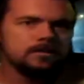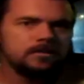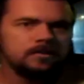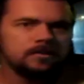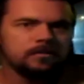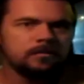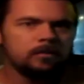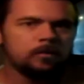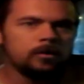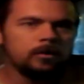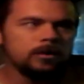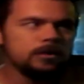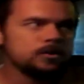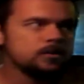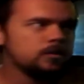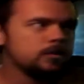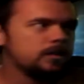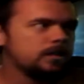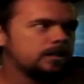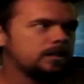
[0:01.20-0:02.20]
This is Born to
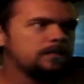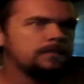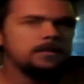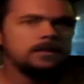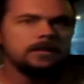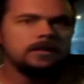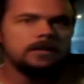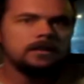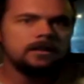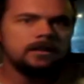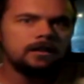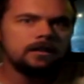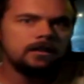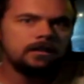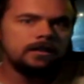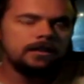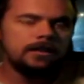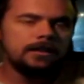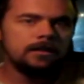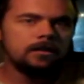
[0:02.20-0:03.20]
Dream,
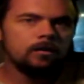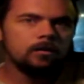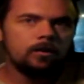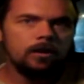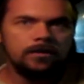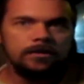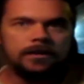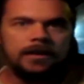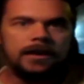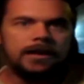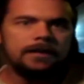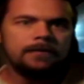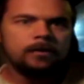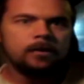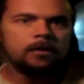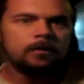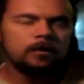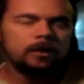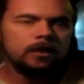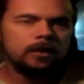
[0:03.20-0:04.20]
here with a
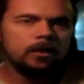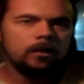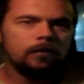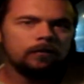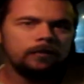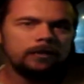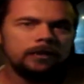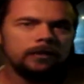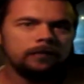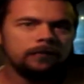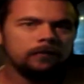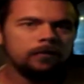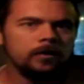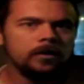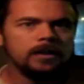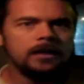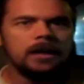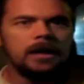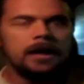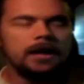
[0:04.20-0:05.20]
Pokemon Go video for
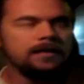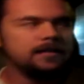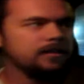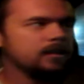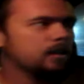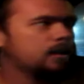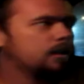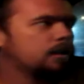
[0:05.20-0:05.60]
you guys.